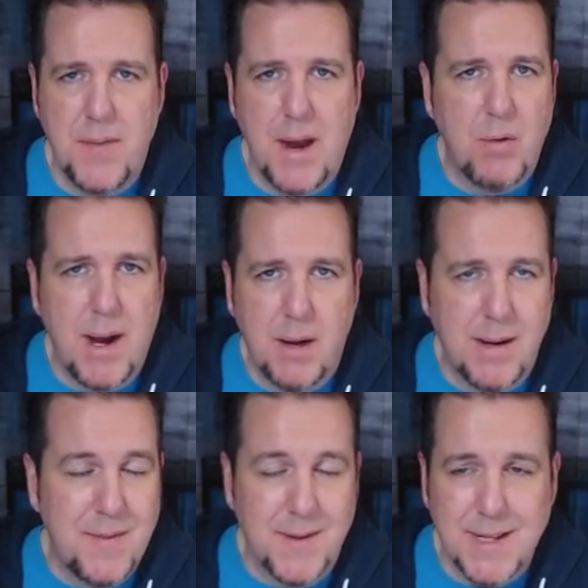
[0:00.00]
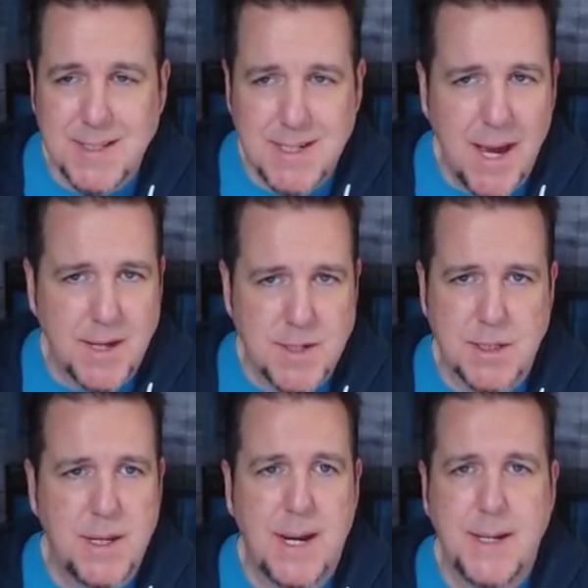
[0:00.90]
that route. I think that's an
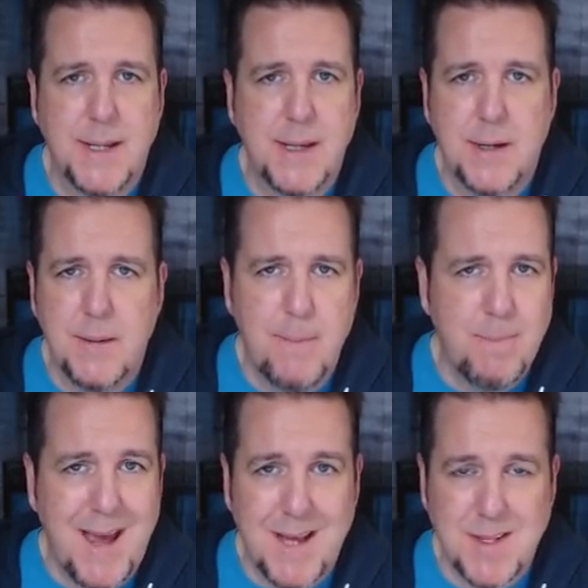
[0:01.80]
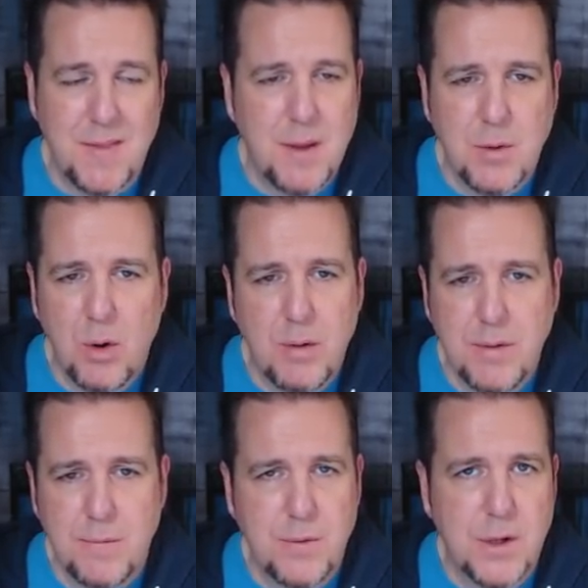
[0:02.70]
excellent idea, asking them to
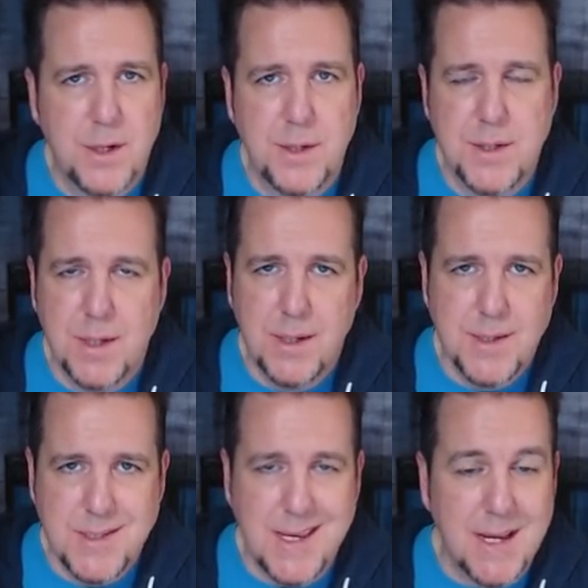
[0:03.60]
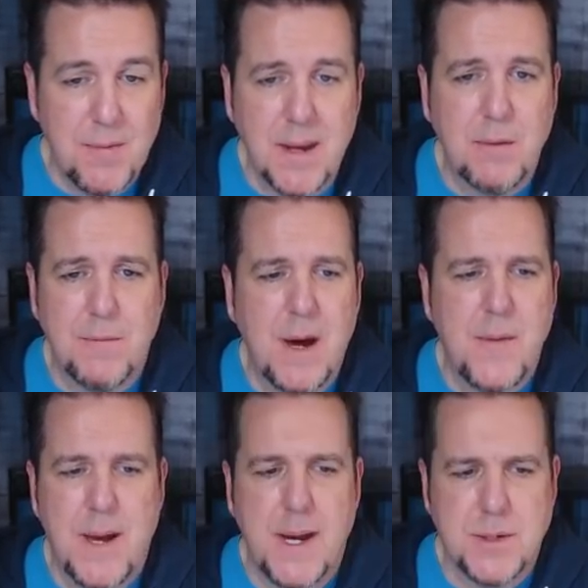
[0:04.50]
review footage, seeing if they could
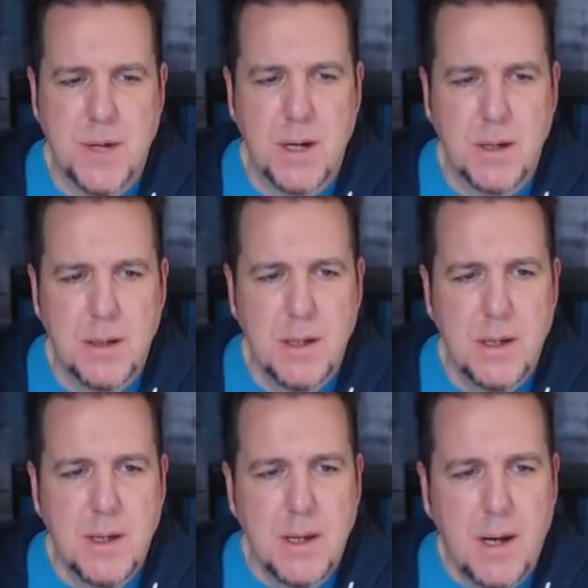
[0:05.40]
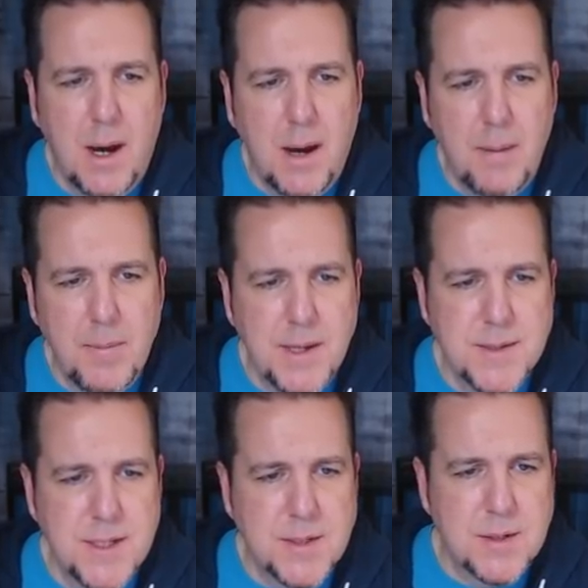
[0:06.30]
find that truck. Um,
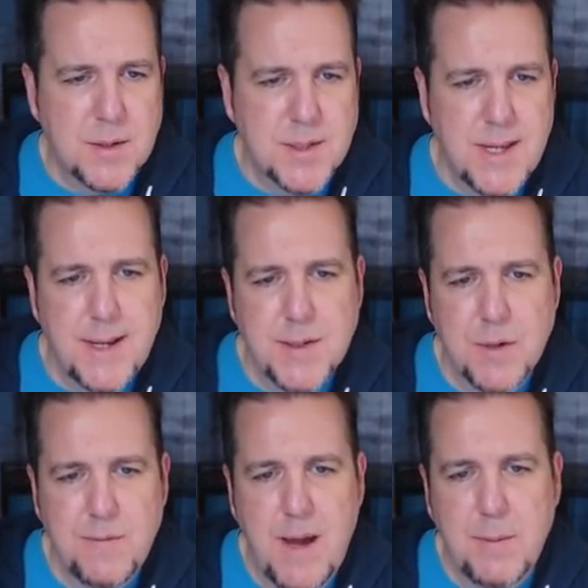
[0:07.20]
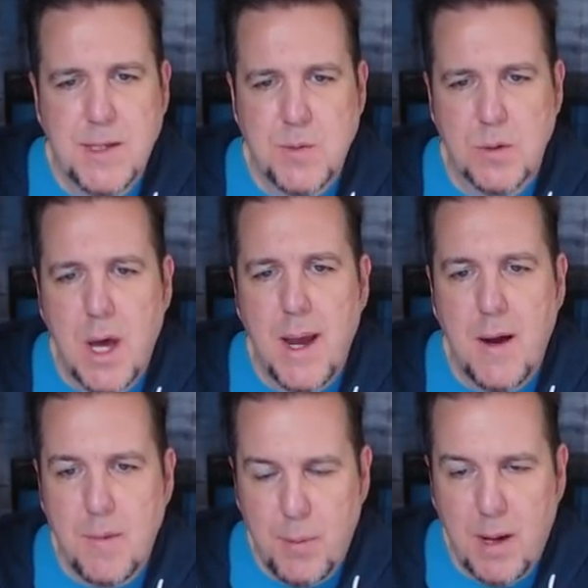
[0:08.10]
his sister says her family is
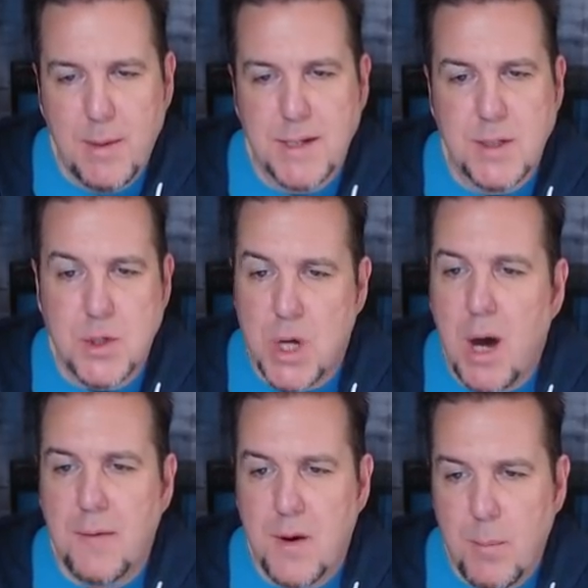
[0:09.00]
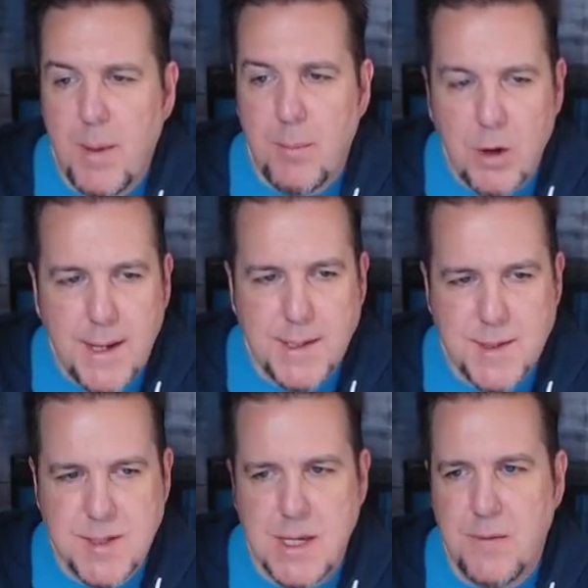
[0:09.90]
relying on the public to jog their memory
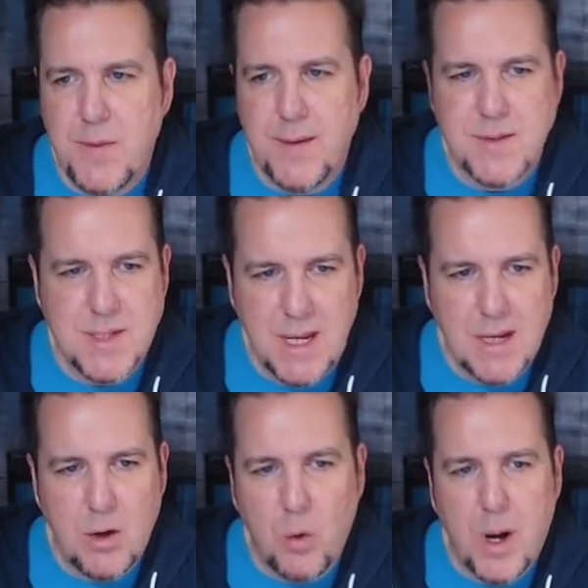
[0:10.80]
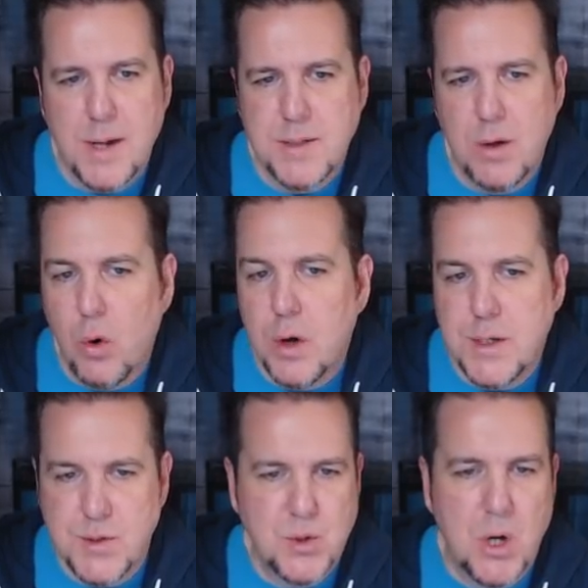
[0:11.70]
to see if they've seen Iwaasa or
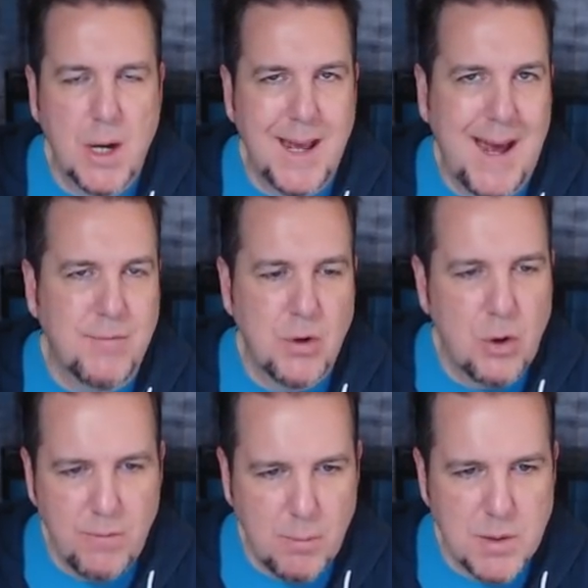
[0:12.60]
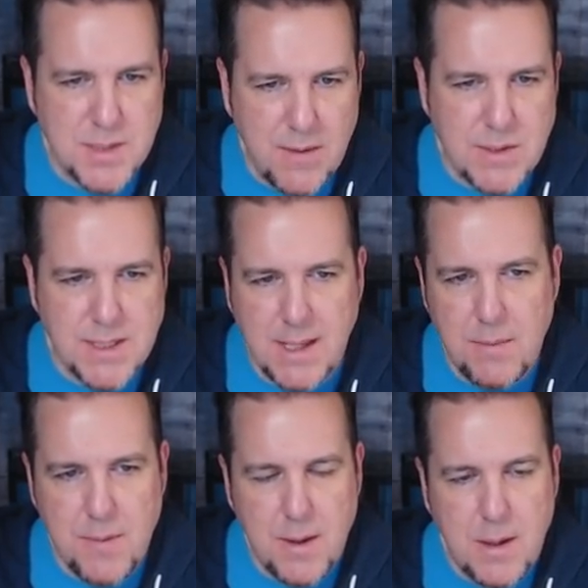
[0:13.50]
his truck after November seventeenth.